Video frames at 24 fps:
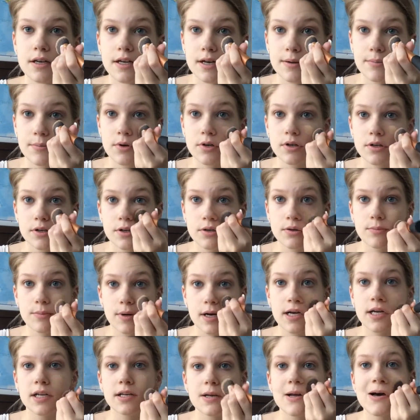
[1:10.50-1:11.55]
And I'm going to do
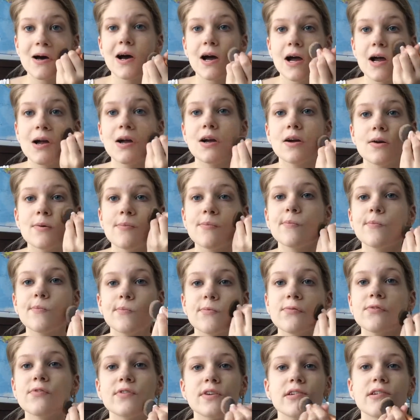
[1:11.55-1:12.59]
my entire
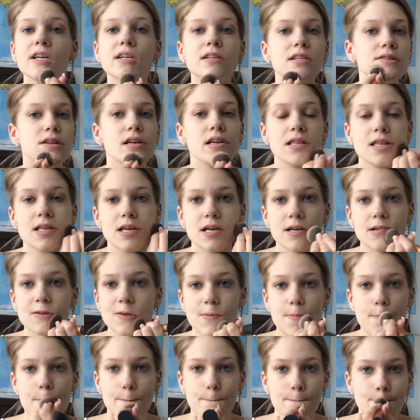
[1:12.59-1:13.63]
face like this.